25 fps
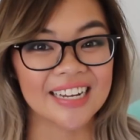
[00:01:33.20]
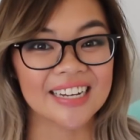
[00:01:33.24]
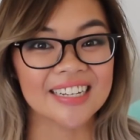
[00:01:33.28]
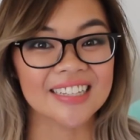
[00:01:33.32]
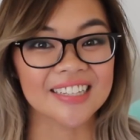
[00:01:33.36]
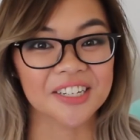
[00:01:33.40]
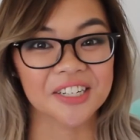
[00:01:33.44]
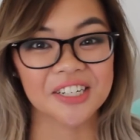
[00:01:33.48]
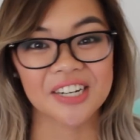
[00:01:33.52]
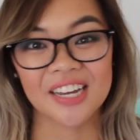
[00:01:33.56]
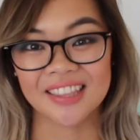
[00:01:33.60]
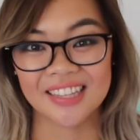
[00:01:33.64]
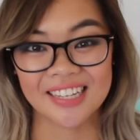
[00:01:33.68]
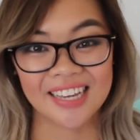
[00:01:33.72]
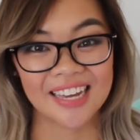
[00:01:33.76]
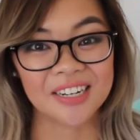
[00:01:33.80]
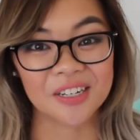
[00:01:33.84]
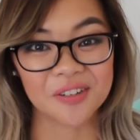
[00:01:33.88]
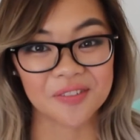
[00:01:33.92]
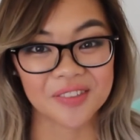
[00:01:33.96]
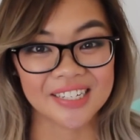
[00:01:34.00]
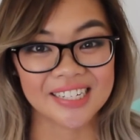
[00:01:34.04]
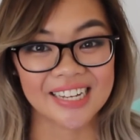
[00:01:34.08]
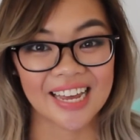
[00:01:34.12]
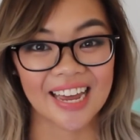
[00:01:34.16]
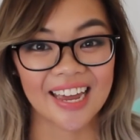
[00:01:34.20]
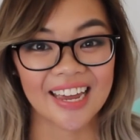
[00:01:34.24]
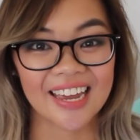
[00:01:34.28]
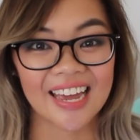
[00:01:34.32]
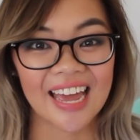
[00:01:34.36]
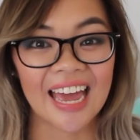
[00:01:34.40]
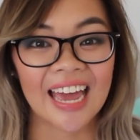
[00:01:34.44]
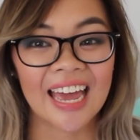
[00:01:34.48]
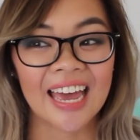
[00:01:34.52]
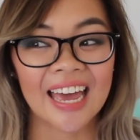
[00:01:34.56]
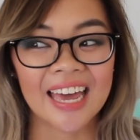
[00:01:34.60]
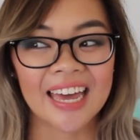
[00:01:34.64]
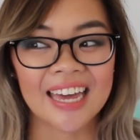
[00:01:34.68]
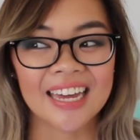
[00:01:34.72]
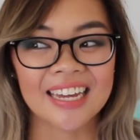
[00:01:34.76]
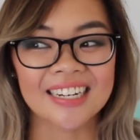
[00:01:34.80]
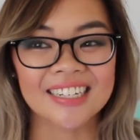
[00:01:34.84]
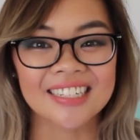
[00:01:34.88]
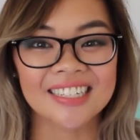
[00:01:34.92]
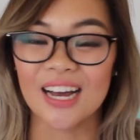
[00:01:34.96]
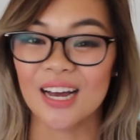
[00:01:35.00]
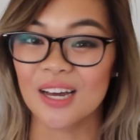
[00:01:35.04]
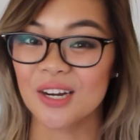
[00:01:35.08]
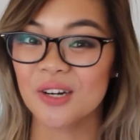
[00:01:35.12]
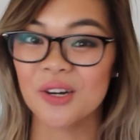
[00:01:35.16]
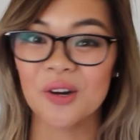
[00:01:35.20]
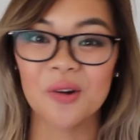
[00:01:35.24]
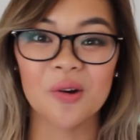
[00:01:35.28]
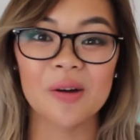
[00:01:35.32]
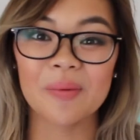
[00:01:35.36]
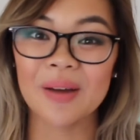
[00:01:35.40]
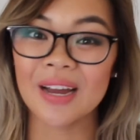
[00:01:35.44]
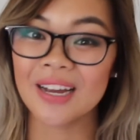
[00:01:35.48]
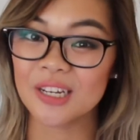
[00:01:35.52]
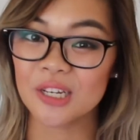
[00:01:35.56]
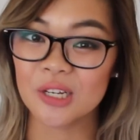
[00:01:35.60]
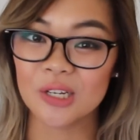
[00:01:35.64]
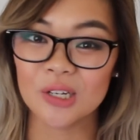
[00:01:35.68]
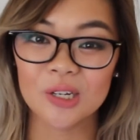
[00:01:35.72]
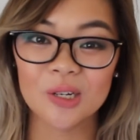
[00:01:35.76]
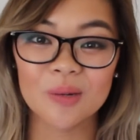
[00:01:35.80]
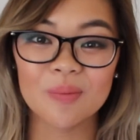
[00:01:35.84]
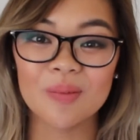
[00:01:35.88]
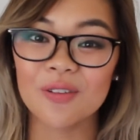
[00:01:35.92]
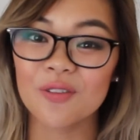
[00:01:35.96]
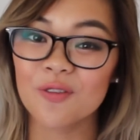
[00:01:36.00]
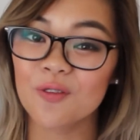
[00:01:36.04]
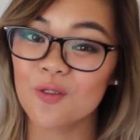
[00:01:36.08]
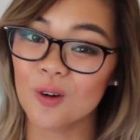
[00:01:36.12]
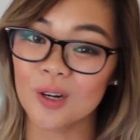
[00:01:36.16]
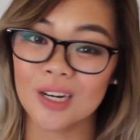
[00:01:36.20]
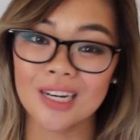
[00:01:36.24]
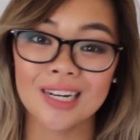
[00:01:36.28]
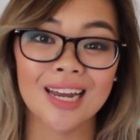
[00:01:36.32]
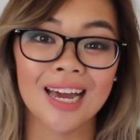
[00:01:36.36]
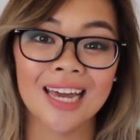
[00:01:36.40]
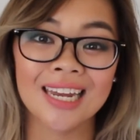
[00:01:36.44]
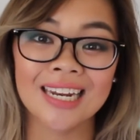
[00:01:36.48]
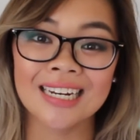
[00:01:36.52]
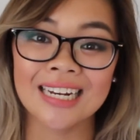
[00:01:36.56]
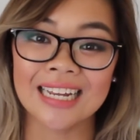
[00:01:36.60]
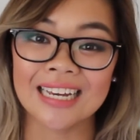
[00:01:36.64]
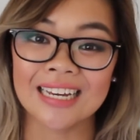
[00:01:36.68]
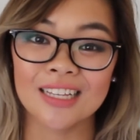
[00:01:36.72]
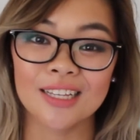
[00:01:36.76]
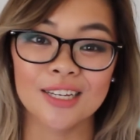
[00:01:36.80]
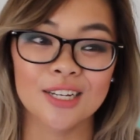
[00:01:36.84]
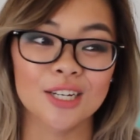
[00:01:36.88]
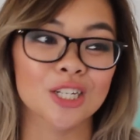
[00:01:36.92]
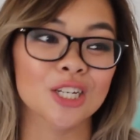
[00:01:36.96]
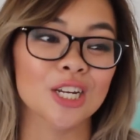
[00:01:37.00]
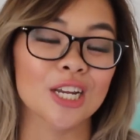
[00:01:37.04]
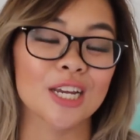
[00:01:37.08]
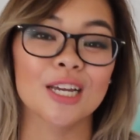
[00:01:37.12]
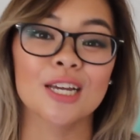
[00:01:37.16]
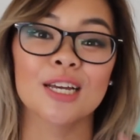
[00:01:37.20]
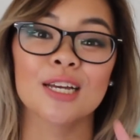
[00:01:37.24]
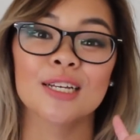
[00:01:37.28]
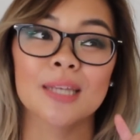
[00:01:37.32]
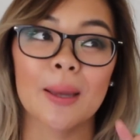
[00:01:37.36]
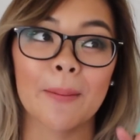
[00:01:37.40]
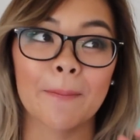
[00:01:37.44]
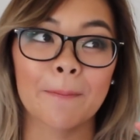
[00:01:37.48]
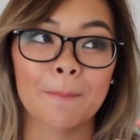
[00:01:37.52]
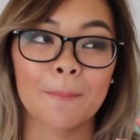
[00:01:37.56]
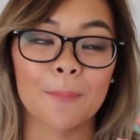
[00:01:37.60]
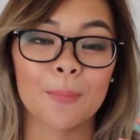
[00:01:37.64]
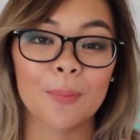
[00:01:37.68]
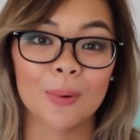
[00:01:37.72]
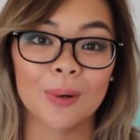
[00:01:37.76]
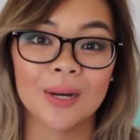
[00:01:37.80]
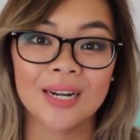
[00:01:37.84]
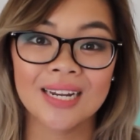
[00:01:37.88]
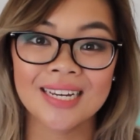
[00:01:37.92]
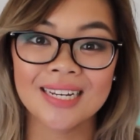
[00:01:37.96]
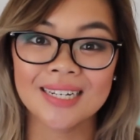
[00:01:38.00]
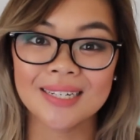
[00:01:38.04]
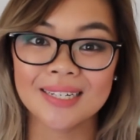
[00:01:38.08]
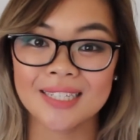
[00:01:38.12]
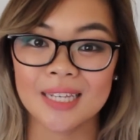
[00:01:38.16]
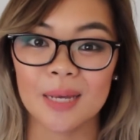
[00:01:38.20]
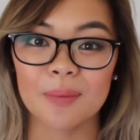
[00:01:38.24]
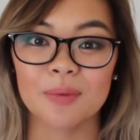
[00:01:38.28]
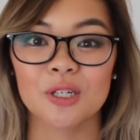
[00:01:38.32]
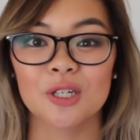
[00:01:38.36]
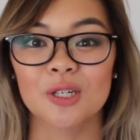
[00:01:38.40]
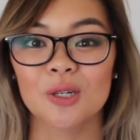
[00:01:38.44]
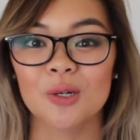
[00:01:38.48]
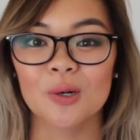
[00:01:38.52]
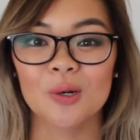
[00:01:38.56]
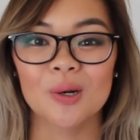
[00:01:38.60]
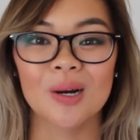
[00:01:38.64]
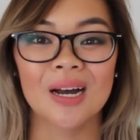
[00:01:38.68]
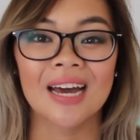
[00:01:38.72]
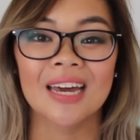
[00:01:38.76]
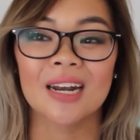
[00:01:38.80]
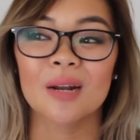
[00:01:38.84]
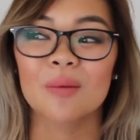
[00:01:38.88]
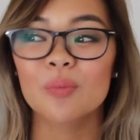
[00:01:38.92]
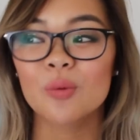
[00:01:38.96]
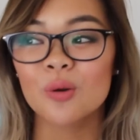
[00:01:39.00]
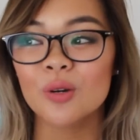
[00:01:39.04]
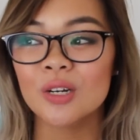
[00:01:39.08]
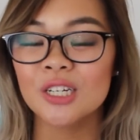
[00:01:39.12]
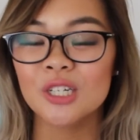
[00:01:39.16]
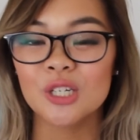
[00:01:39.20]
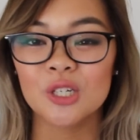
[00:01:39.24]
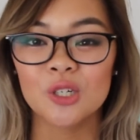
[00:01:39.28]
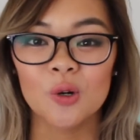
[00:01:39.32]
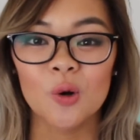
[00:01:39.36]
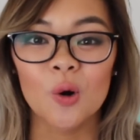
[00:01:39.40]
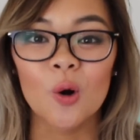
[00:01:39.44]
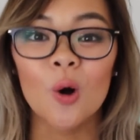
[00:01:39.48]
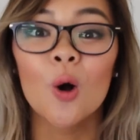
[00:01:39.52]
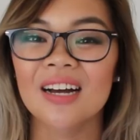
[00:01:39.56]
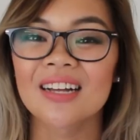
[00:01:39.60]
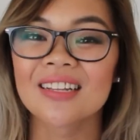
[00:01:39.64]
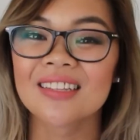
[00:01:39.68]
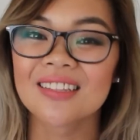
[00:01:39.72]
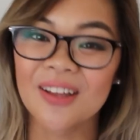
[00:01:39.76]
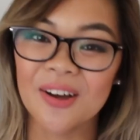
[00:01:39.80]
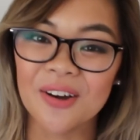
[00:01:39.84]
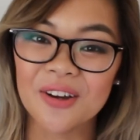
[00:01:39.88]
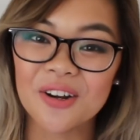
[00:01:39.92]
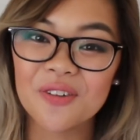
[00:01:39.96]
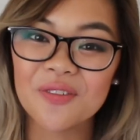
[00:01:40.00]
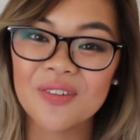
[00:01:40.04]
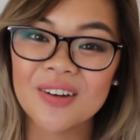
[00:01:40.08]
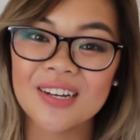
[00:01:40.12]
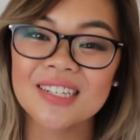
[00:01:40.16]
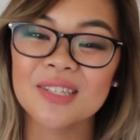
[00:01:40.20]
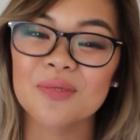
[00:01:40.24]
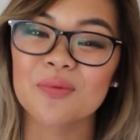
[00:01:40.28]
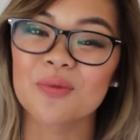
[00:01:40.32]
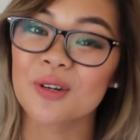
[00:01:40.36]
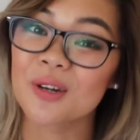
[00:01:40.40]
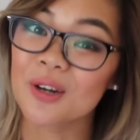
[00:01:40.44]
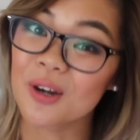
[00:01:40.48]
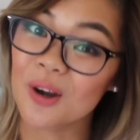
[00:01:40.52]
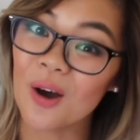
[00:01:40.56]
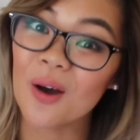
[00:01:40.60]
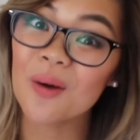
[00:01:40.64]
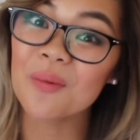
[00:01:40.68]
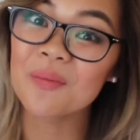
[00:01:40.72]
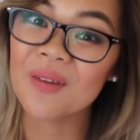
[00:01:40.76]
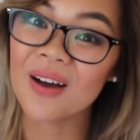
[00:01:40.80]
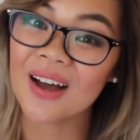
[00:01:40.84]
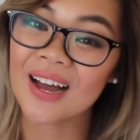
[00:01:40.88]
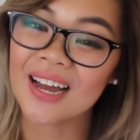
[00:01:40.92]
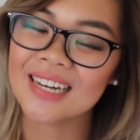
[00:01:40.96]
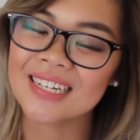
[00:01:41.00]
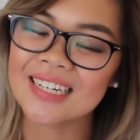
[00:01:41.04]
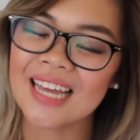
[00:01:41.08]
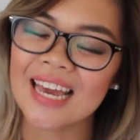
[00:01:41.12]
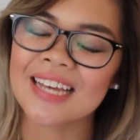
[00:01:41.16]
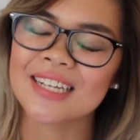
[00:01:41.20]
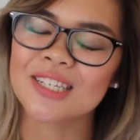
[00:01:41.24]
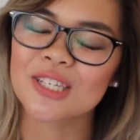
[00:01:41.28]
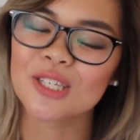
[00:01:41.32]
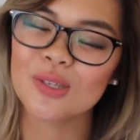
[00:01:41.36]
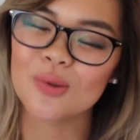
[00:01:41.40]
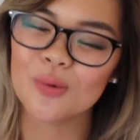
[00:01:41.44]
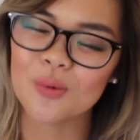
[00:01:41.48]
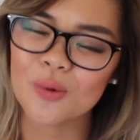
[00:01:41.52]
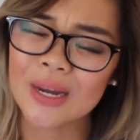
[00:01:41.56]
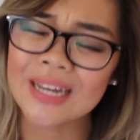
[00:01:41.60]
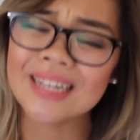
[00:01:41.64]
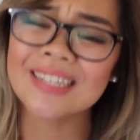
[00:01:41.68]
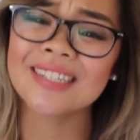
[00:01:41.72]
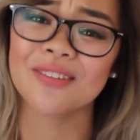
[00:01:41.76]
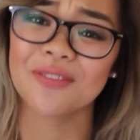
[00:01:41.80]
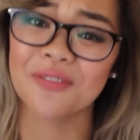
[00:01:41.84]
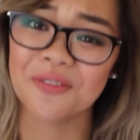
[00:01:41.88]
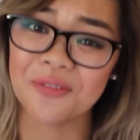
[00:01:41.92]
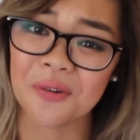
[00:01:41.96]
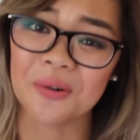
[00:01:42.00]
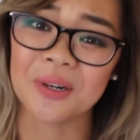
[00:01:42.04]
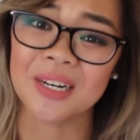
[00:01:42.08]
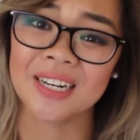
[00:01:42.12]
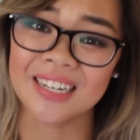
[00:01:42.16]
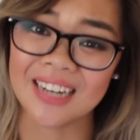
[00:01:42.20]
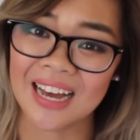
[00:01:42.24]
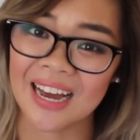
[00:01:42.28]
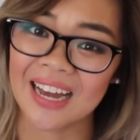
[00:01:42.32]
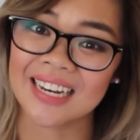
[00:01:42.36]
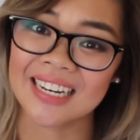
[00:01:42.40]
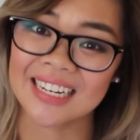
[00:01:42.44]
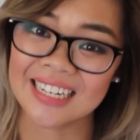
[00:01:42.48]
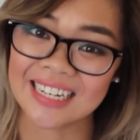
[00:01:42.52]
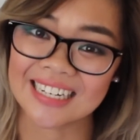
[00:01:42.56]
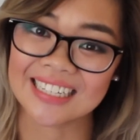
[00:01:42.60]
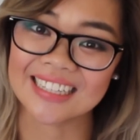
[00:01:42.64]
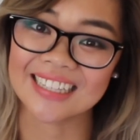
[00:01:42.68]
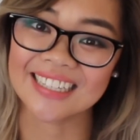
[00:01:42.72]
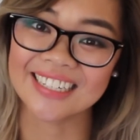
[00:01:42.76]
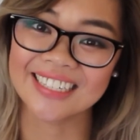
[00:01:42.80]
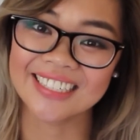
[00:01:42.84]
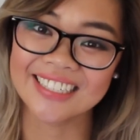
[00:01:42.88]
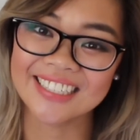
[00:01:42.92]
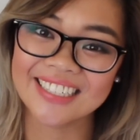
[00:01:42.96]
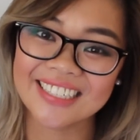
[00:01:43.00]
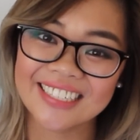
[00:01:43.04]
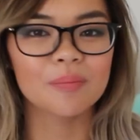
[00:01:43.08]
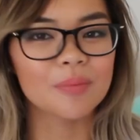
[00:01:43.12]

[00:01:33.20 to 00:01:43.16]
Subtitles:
English at the end of the day. And I don't know about you, but 49 in English is pretty exceptional, and I'm pretty sure a lot of us would not mind a sweet 49 in English.